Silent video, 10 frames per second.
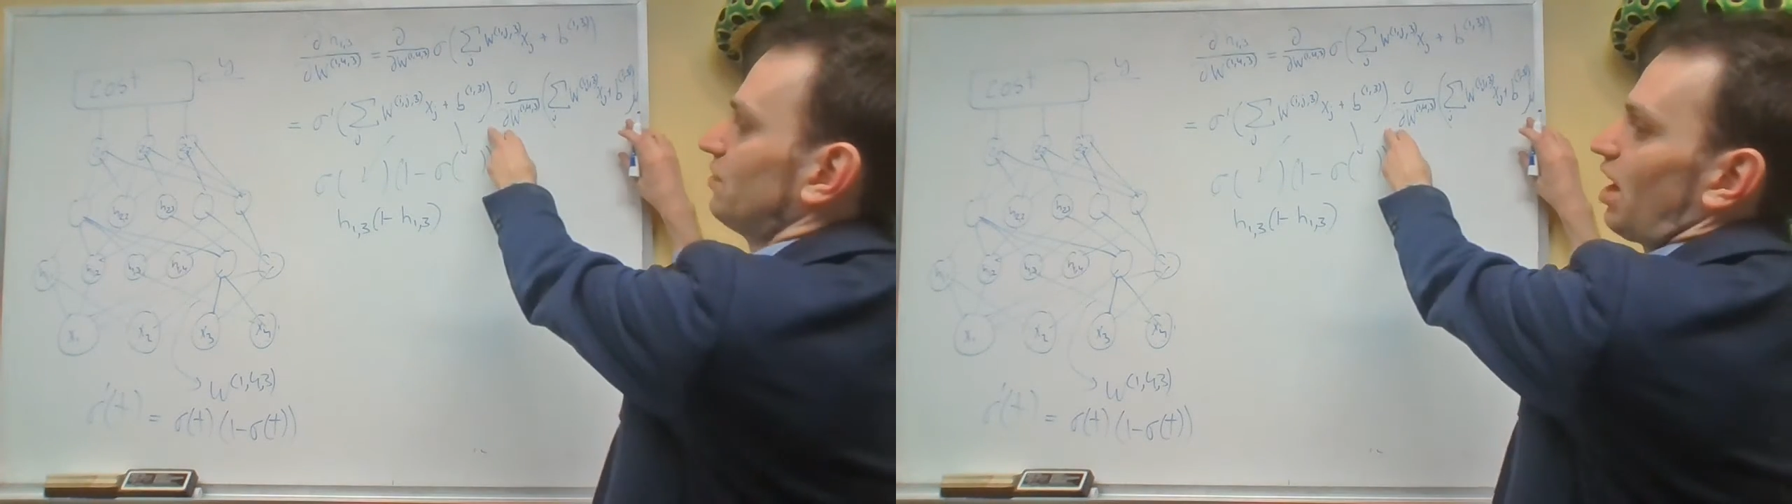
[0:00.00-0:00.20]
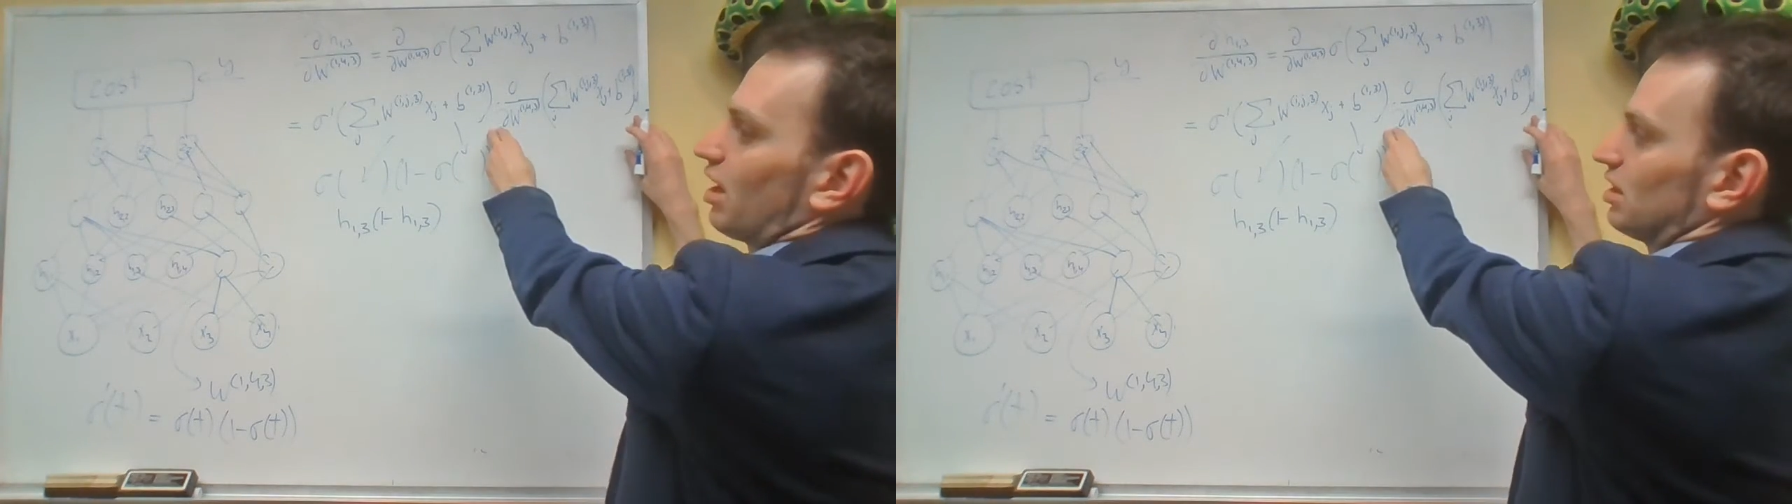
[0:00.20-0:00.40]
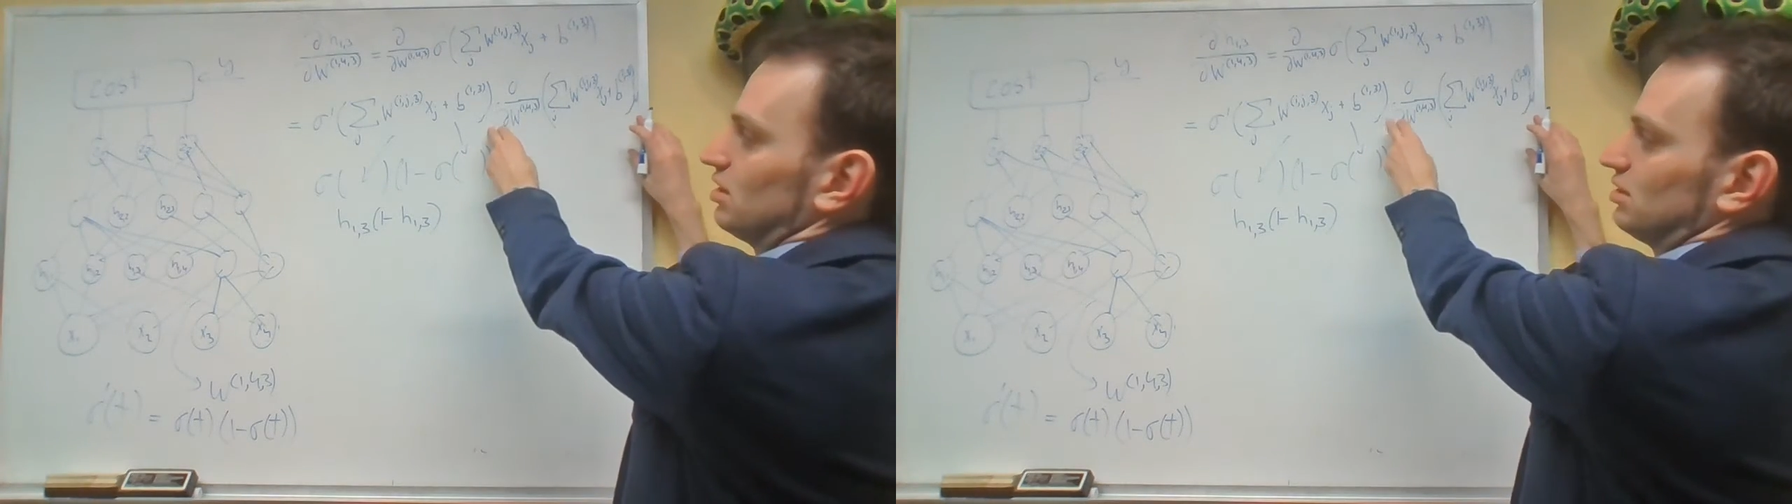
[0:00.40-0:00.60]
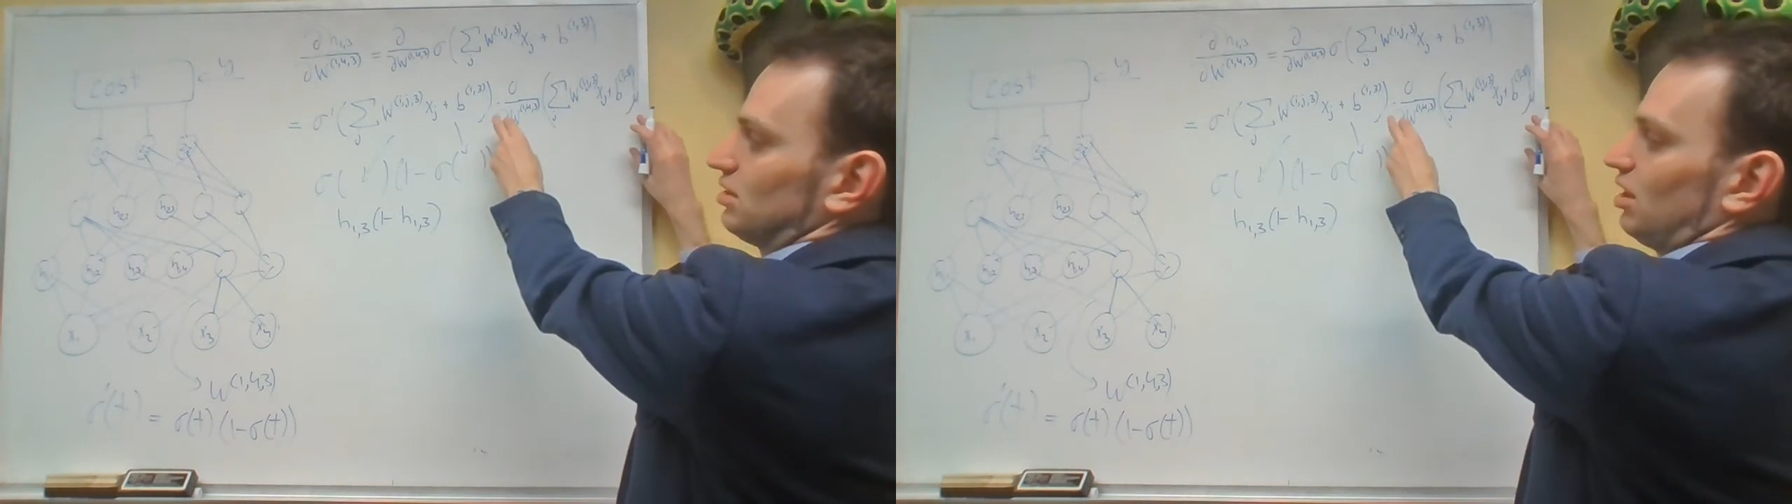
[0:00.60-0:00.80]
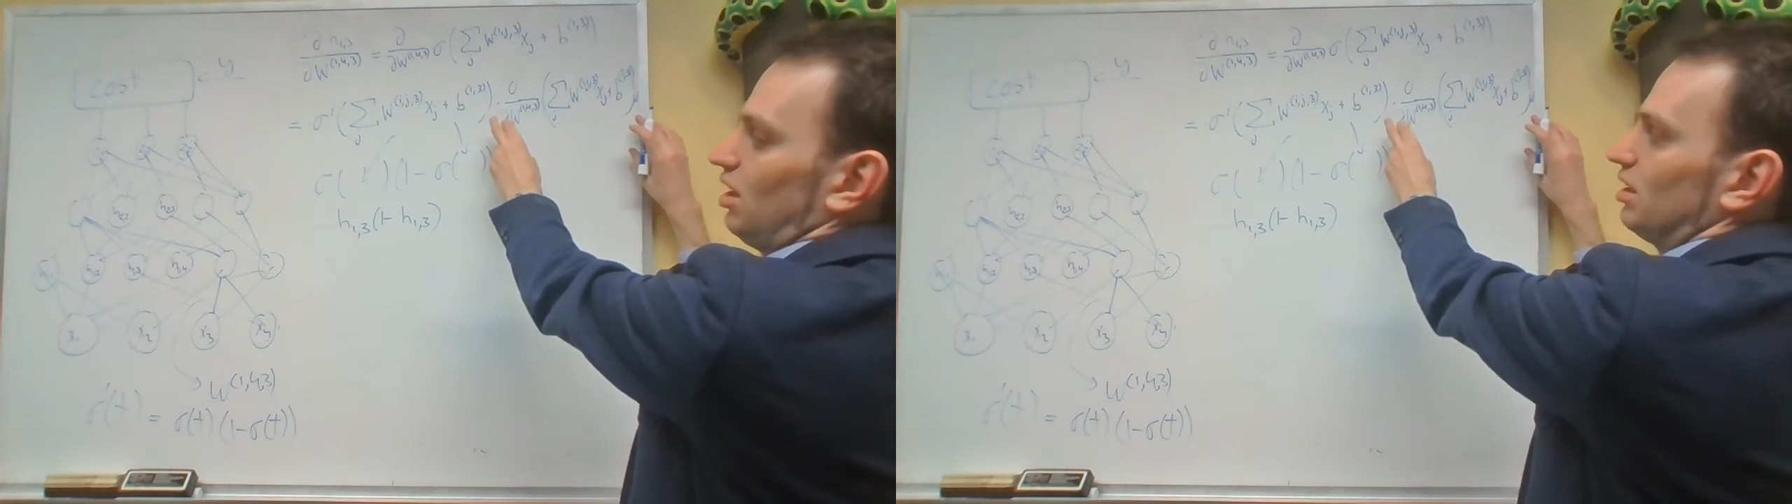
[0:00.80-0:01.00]
focus
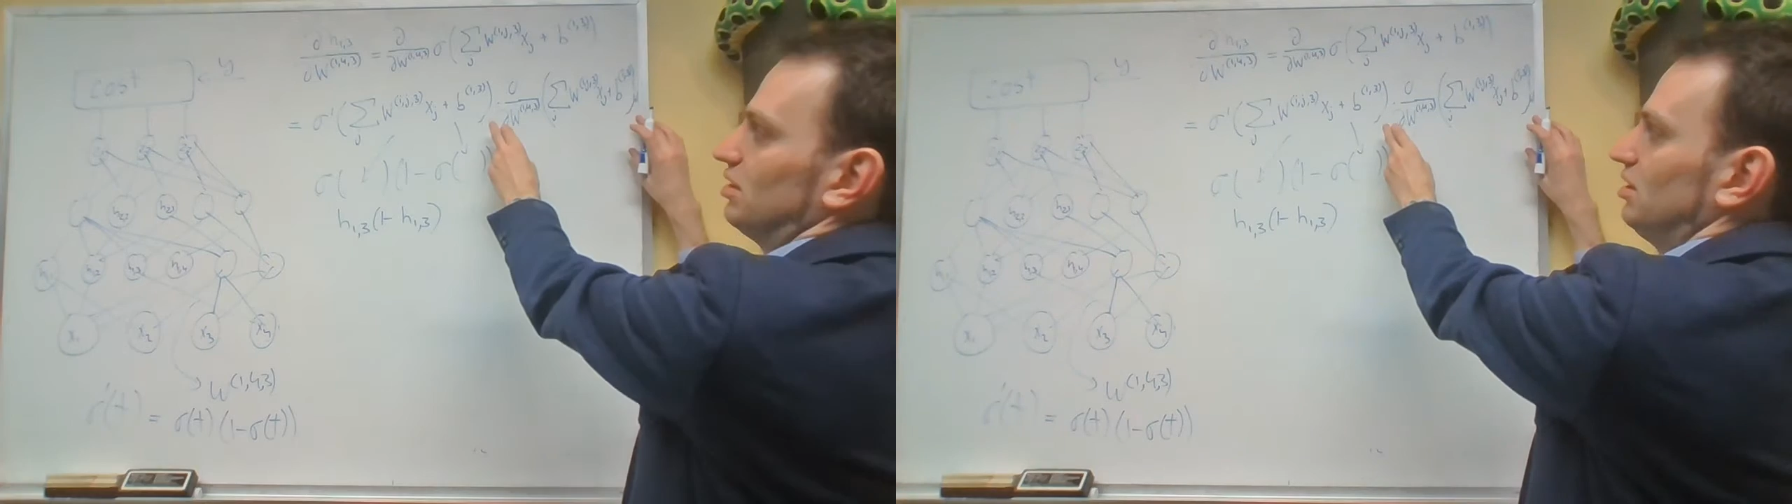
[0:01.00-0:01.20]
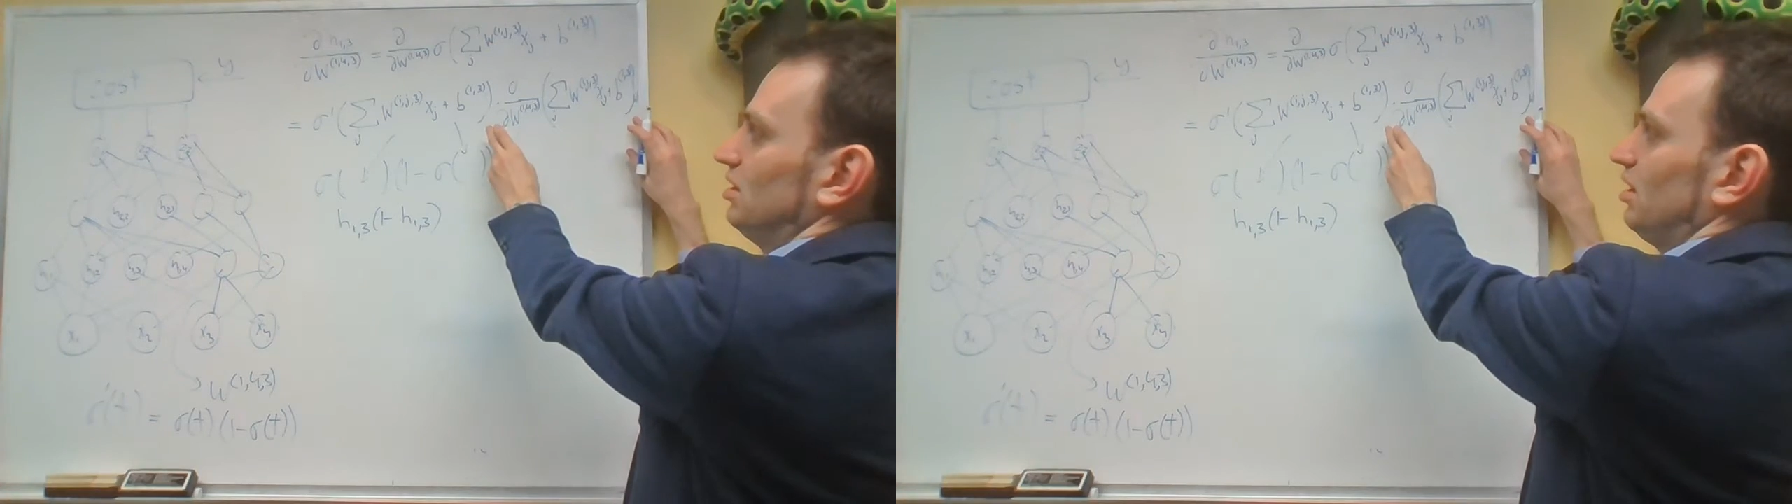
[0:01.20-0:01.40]
on